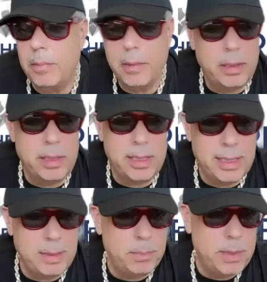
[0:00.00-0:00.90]
It's a
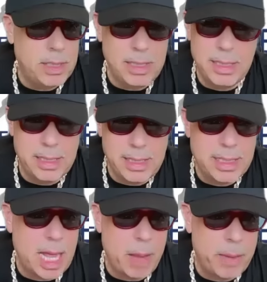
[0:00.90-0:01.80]
Z
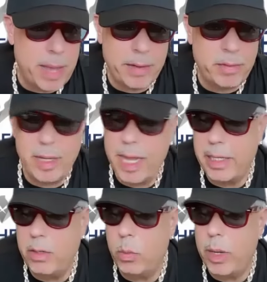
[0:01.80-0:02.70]
type pattern
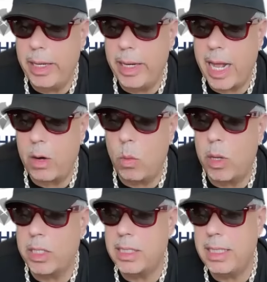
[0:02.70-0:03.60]
heading the way that I don't
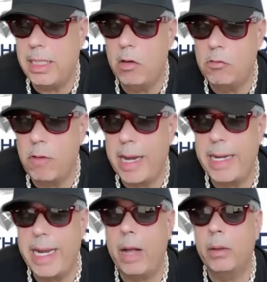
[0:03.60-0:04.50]
want to see
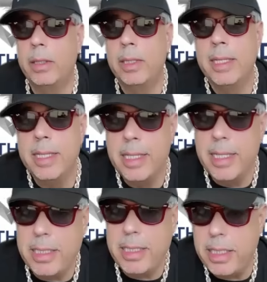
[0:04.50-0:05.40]
right now.
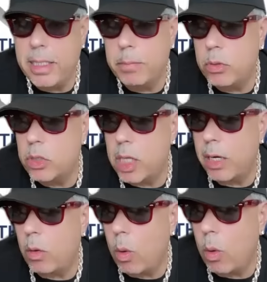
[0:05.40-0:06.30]
Senior
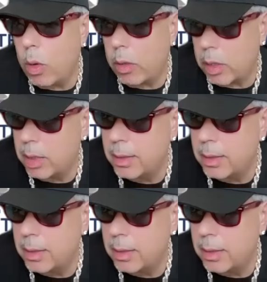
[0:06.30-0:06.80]
Buscador.